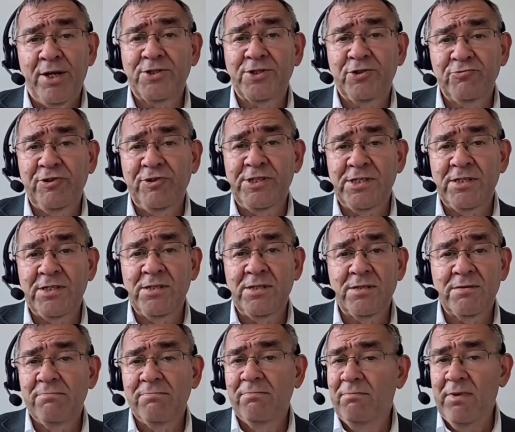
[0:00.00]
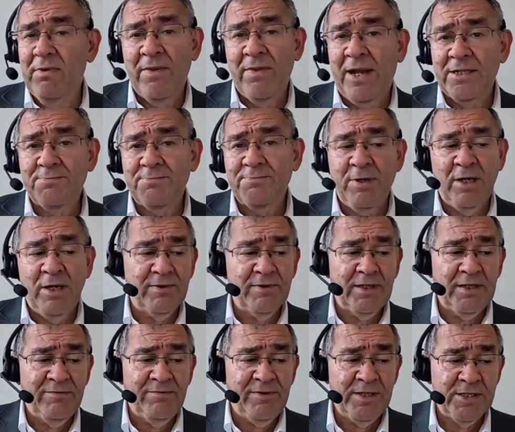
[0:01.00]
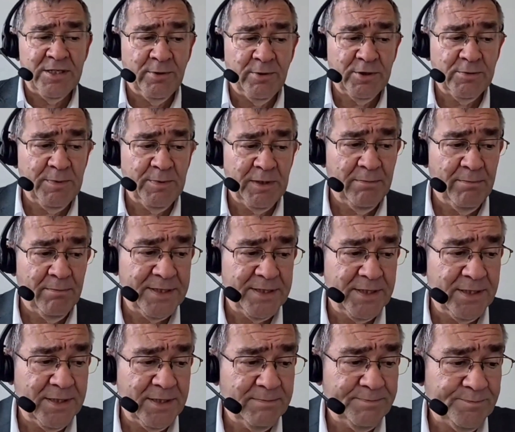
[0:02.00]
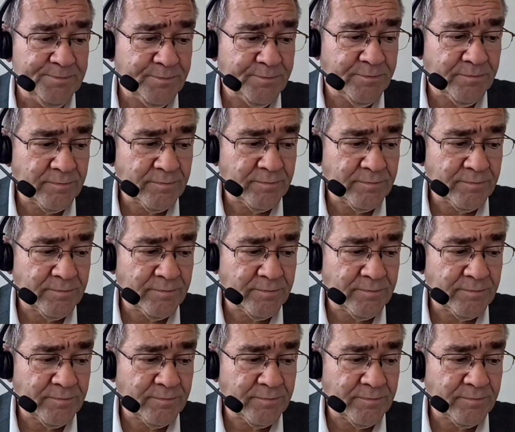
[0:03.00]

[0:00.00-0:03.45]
personal reasons, and that's perfectly feasible to be admitted.